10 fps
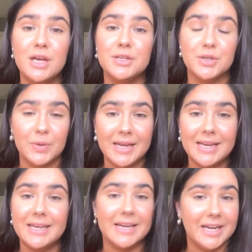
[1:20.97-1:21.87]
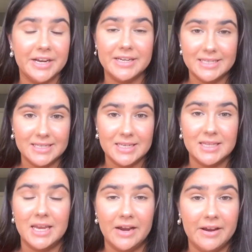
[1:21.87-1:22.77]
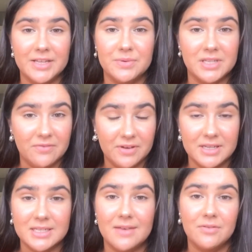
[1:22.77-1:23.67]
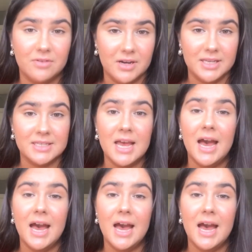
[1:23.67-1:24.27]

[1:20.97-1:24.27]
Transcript: to quickly and clearly see the areas where difficulties have arisen